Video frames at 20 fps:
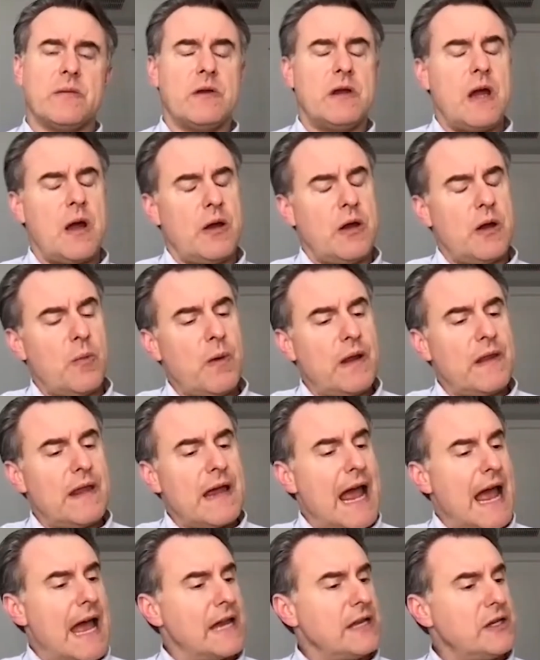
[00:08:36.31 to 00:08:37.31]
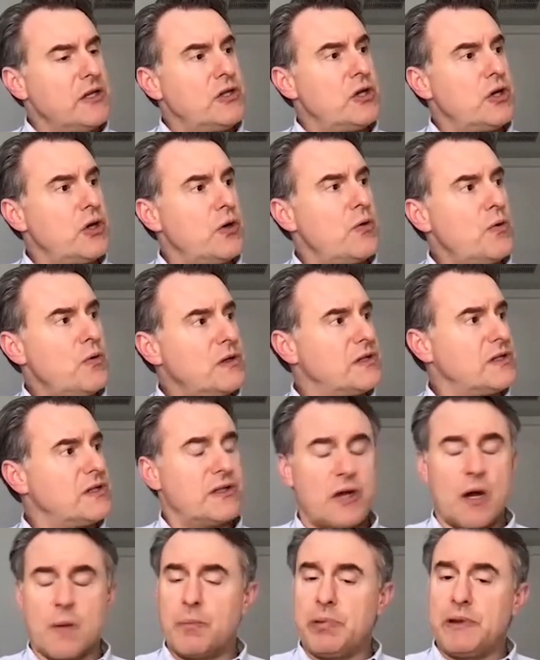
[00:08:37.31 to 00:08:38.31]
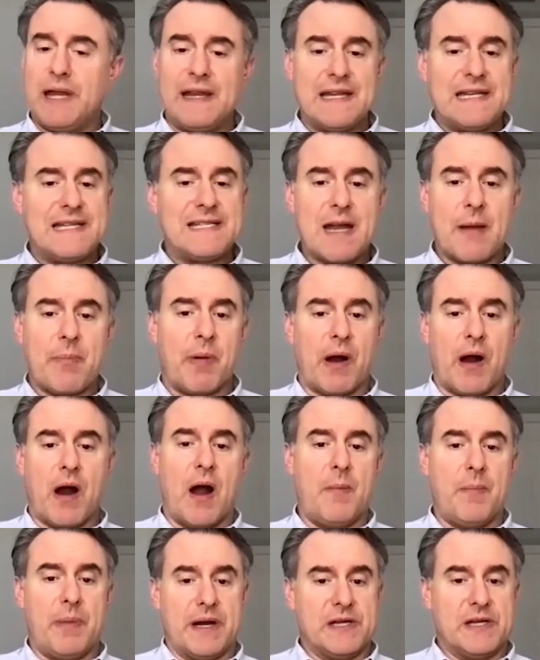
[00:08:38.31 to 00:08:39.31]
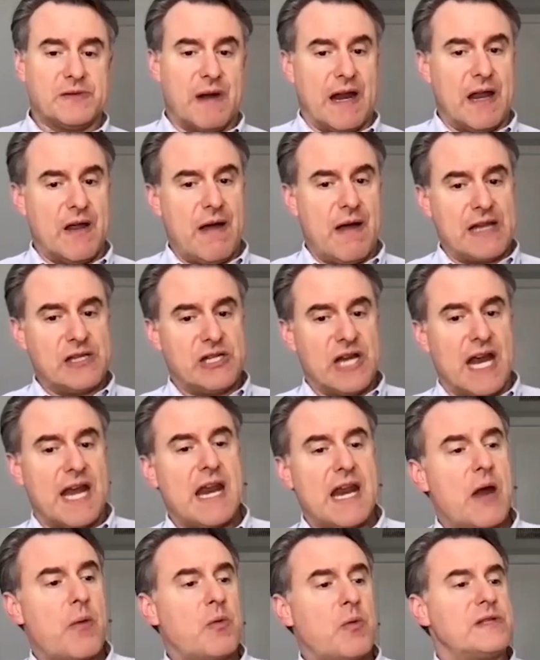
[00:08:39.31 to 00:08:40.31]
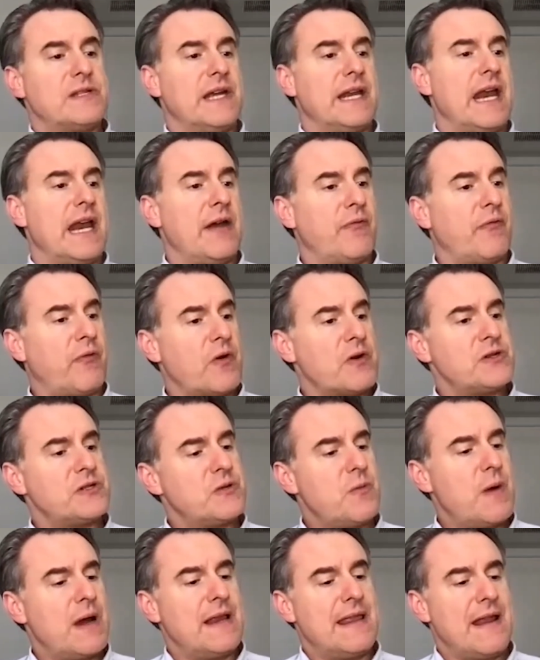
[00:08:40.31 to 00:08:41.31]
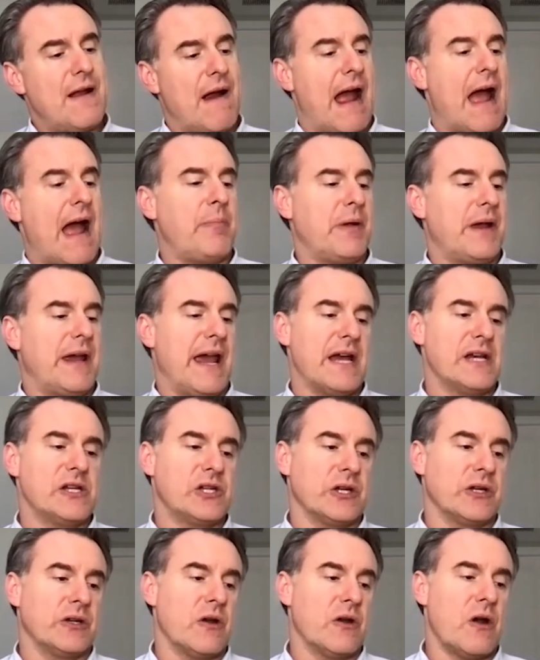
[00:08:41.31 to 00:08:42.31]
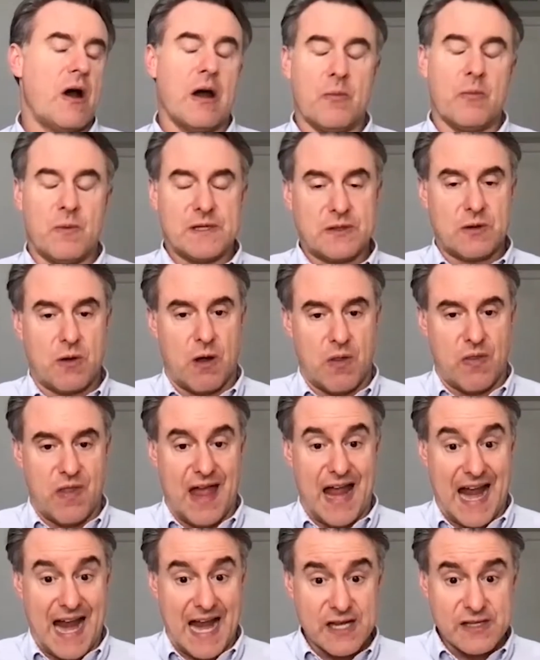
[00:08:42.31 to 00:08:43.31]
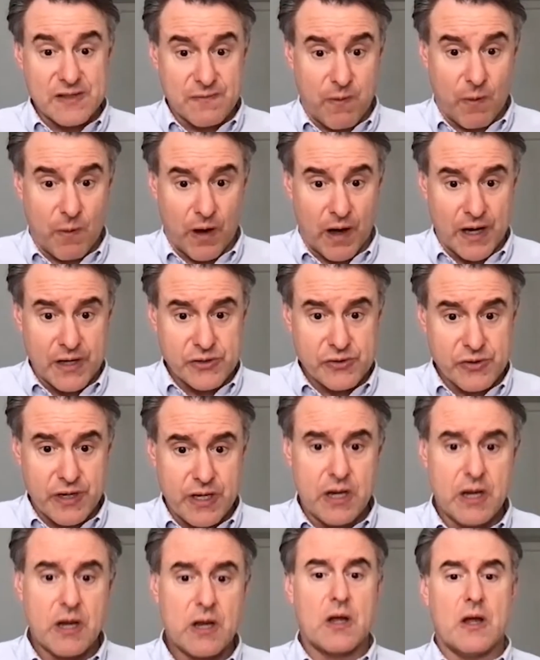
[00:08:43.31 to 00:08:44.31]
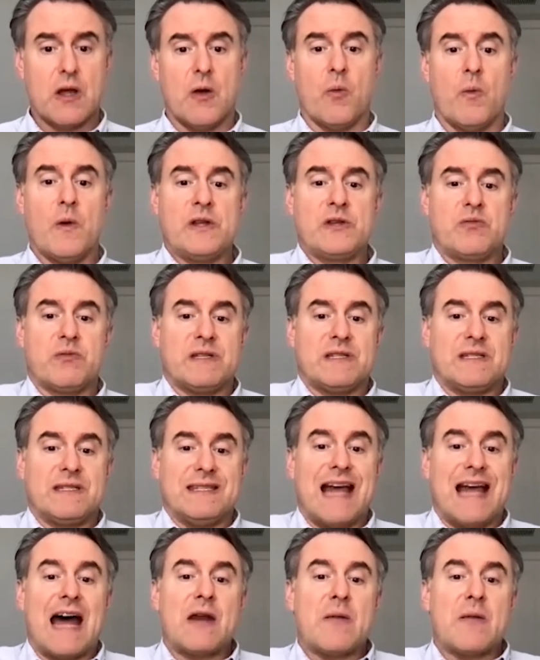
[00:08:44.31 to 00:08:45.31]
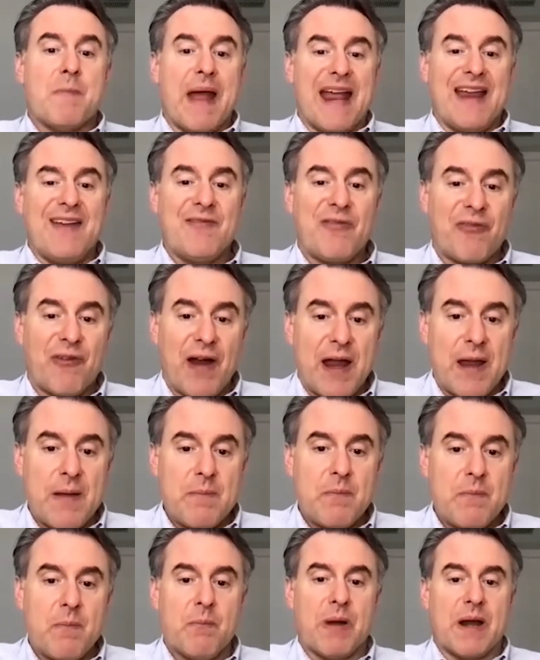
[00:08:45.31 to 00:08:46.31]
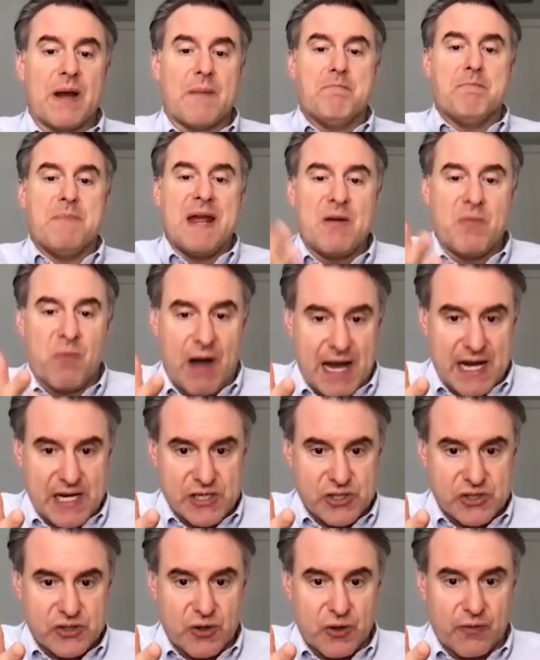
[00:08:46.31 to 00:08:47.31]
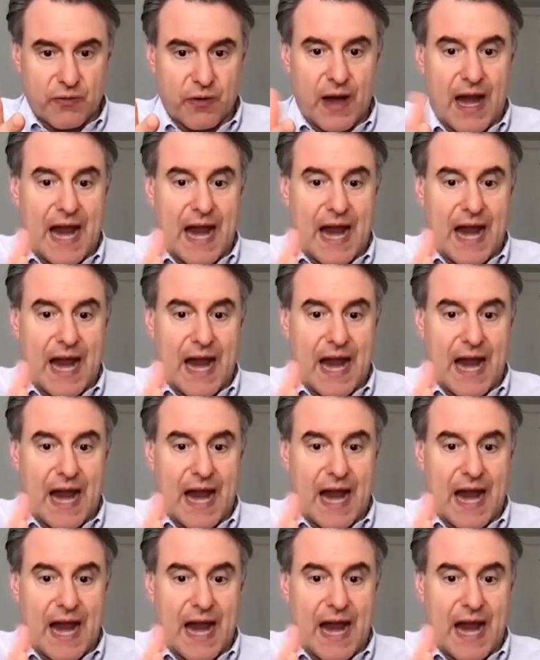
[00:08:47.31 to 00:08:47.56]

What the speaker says: You really had two completely separate companies, right? You had JD Edwards that had first written their application on what's called the AS400, which was not a mainframe, but a mid-range server.